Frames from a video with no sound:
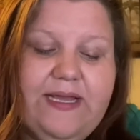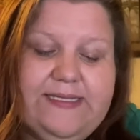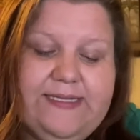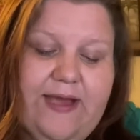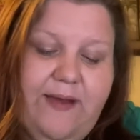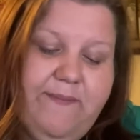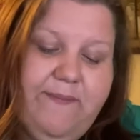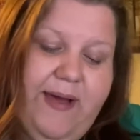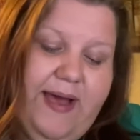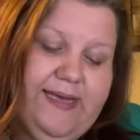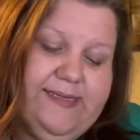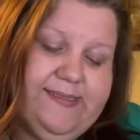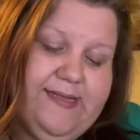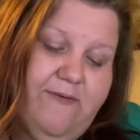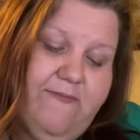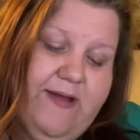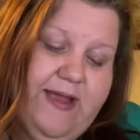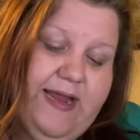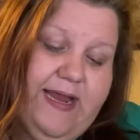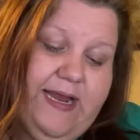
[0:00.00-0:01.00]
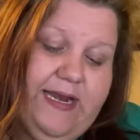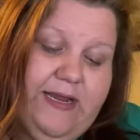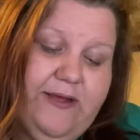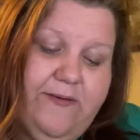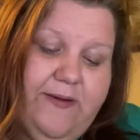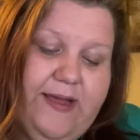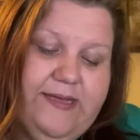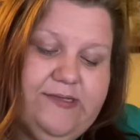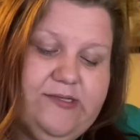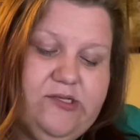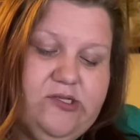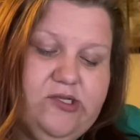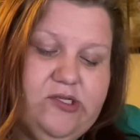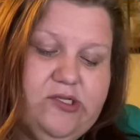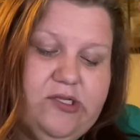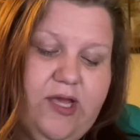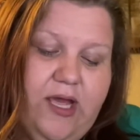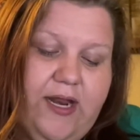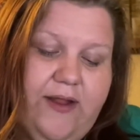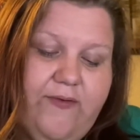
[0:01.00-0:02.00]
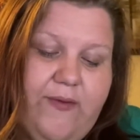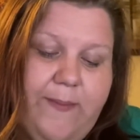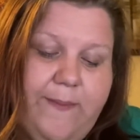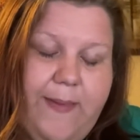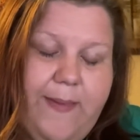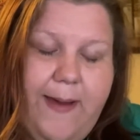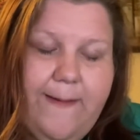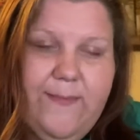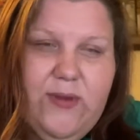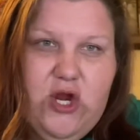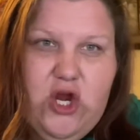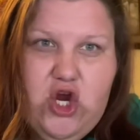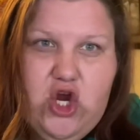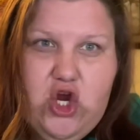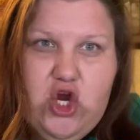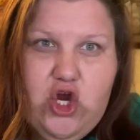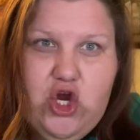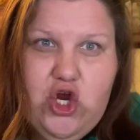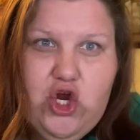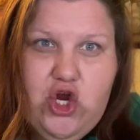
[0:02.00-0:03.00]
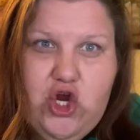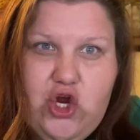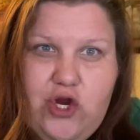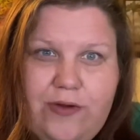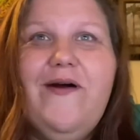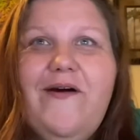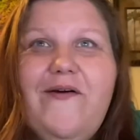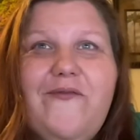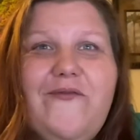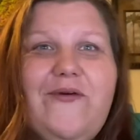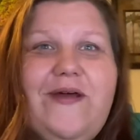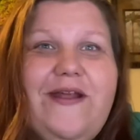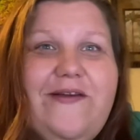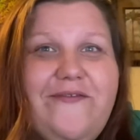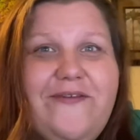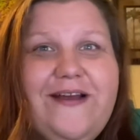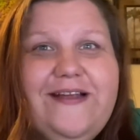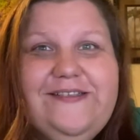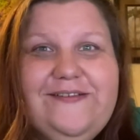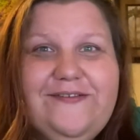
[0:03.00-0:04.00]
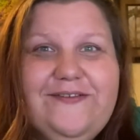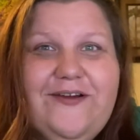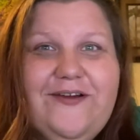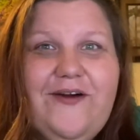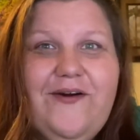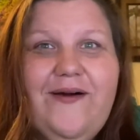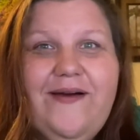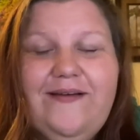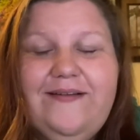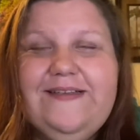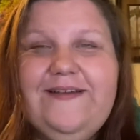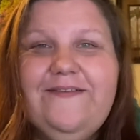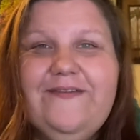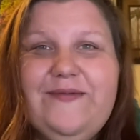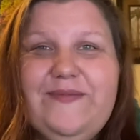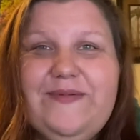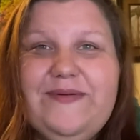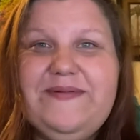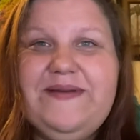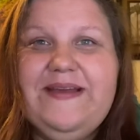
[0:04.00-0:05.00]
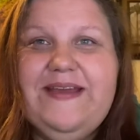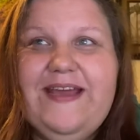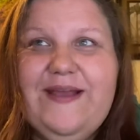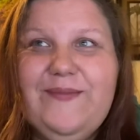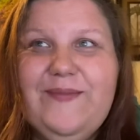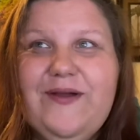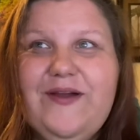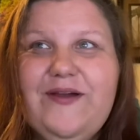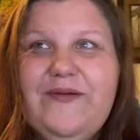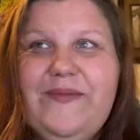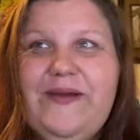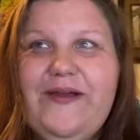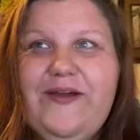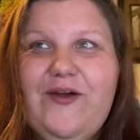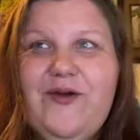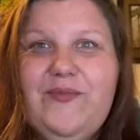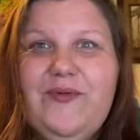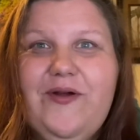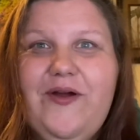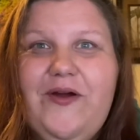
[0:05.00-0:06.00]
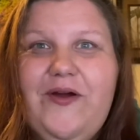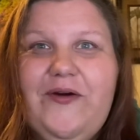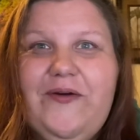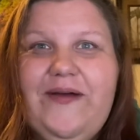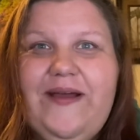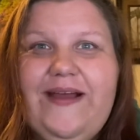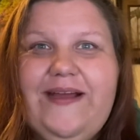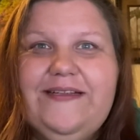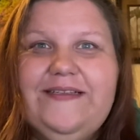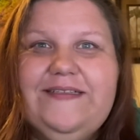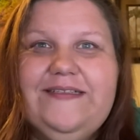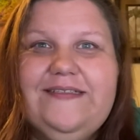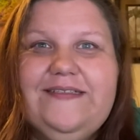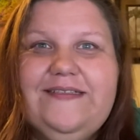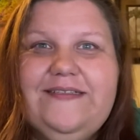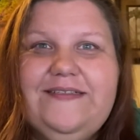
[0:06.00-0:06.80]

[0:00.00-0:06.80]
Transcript: down past that weight anyway, so it's just kind of, oh, whenever I do go, I'll definitely bring my camera and my GoPro and